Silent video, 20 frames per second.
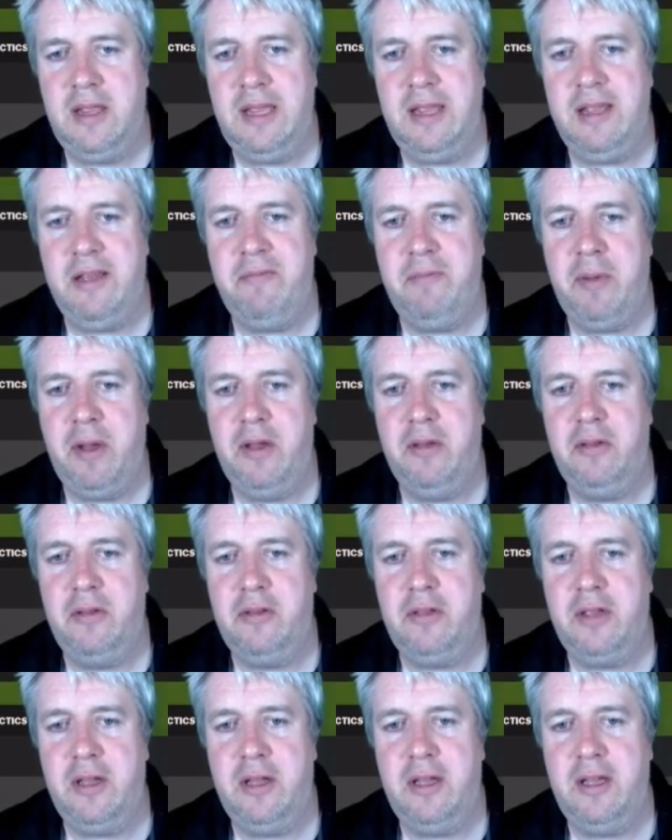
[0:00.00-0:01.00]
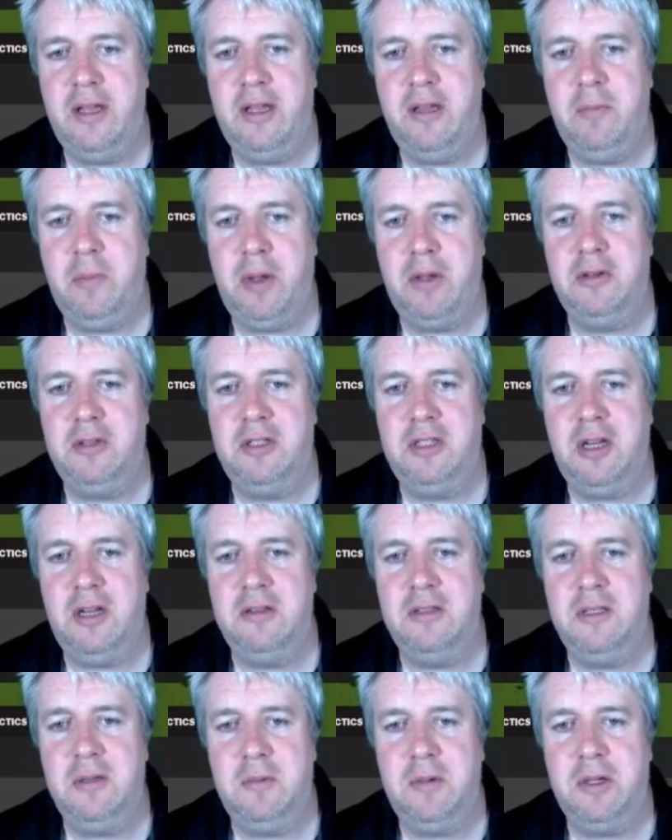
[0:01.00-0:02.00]
I think they've both
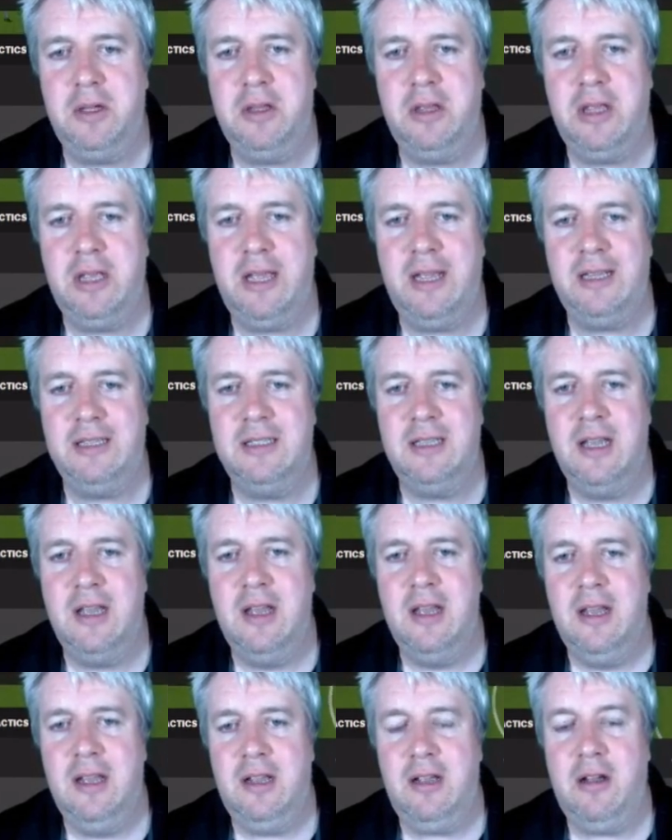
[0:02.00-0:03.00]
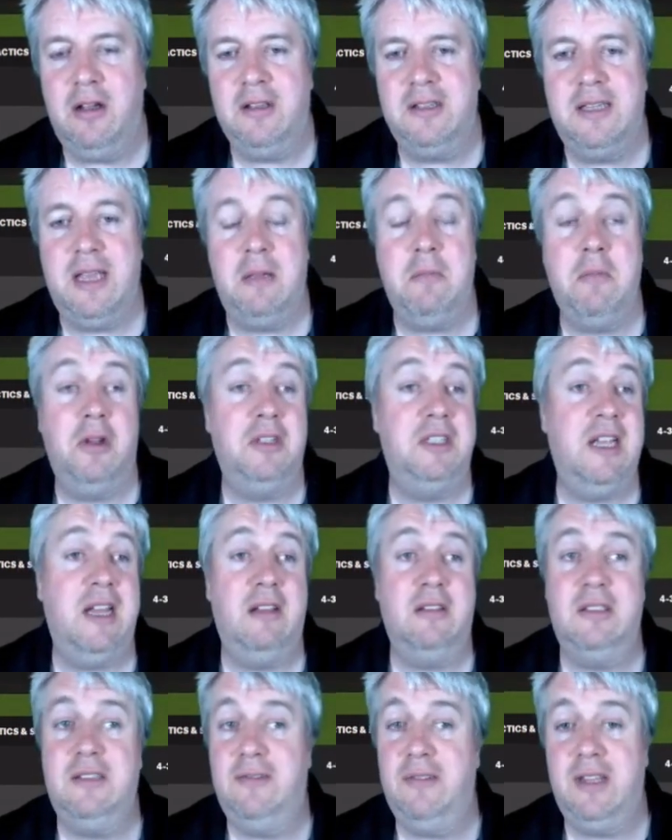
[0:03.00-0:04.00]
shown some good things. Can't say much
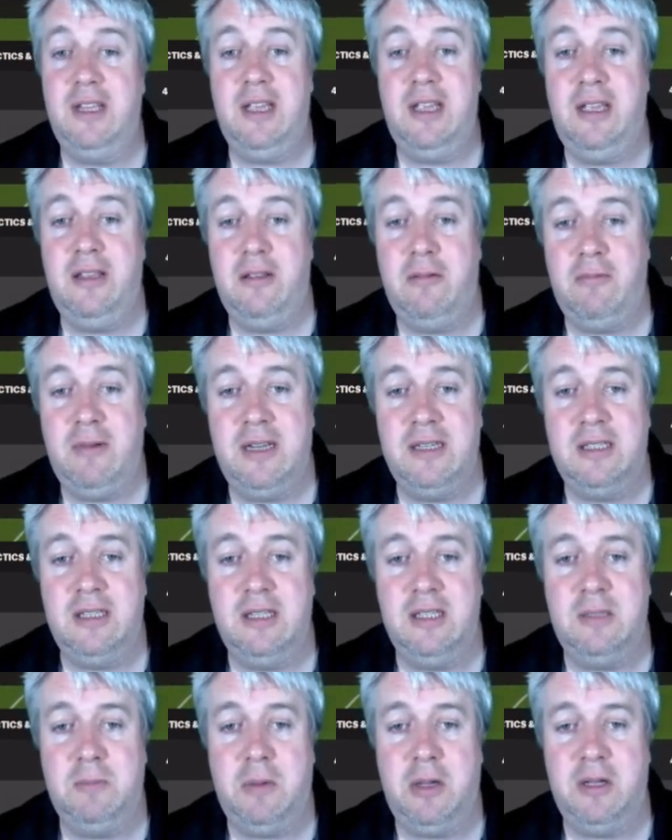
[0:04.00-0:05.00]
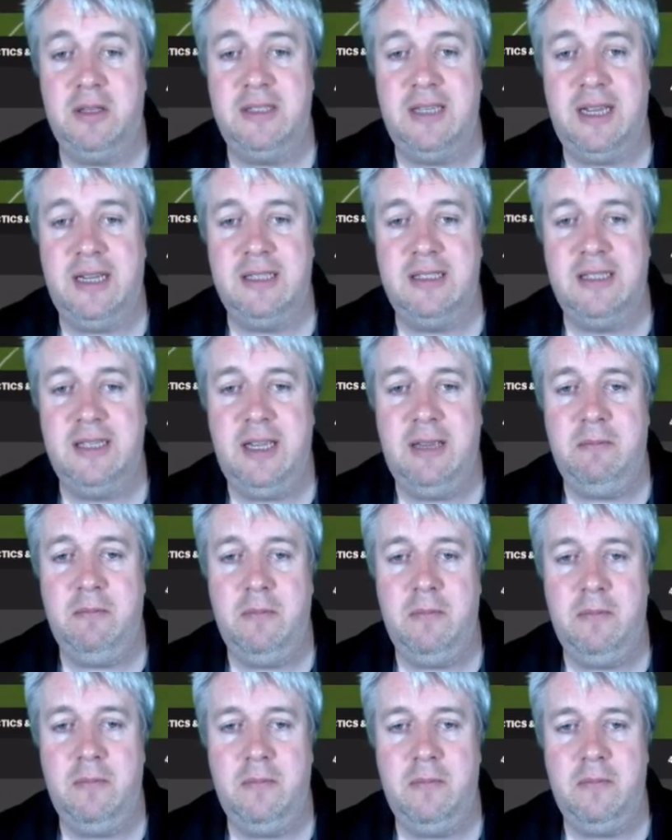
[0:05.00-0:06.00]
else for the rest of the Spartaks
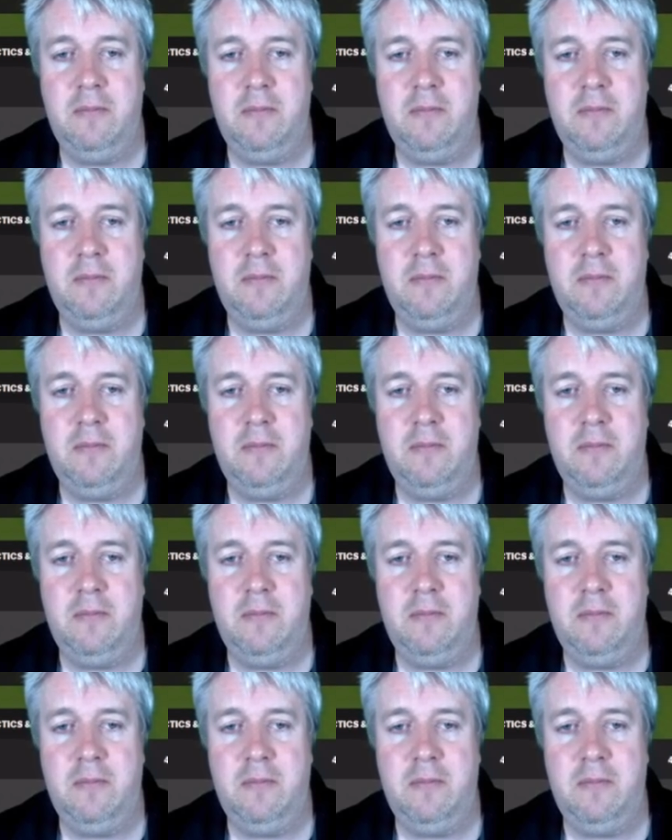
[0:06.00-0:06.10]
team.